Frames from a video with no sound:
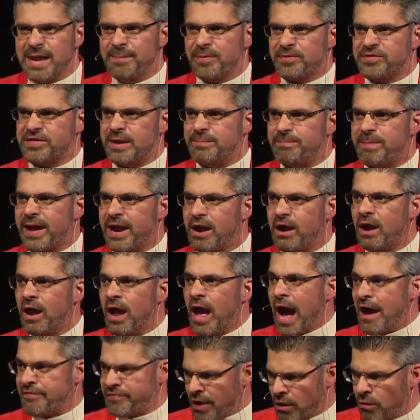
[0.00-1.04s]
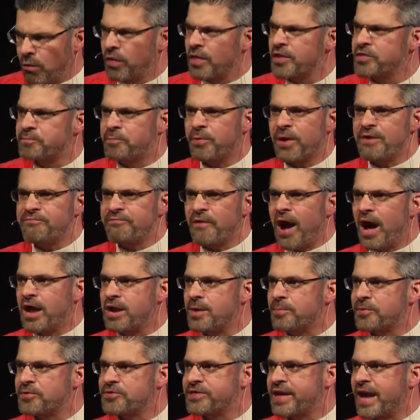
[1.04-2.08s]
percent better." I was like, "Well, let's pray for one hundred
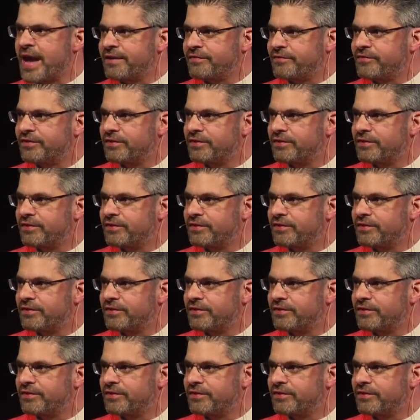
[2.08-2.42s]
percent.